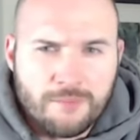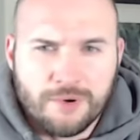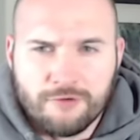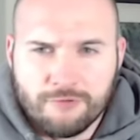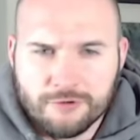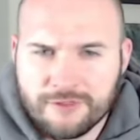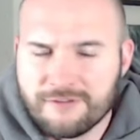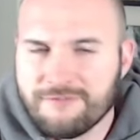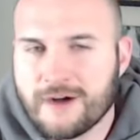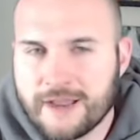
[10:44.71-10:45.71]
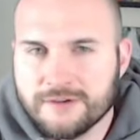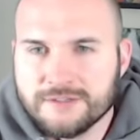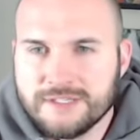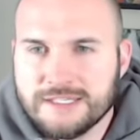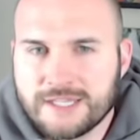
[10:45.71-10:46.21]
but really the finer
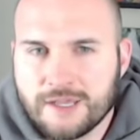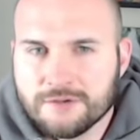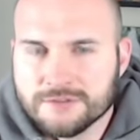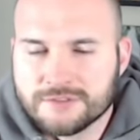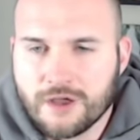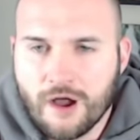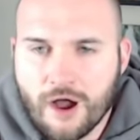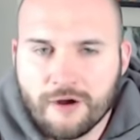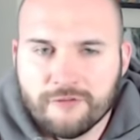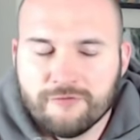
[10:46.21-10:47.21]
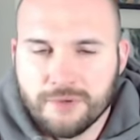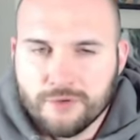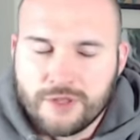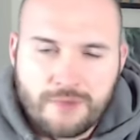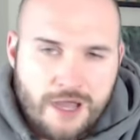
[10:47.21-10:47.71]
details of
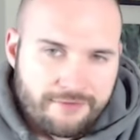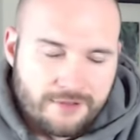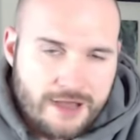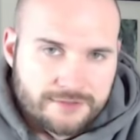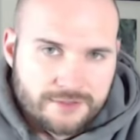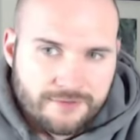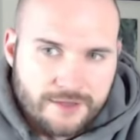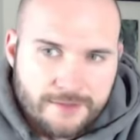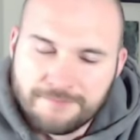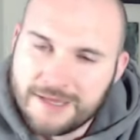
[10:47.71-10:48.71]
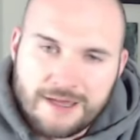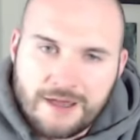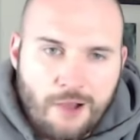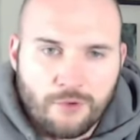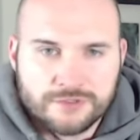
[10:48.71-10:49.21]
building my philosophy,
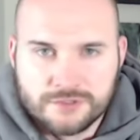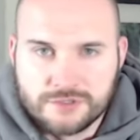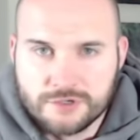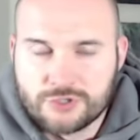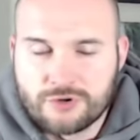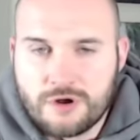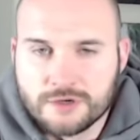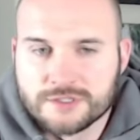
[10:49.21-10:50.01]
I wasn't so strong.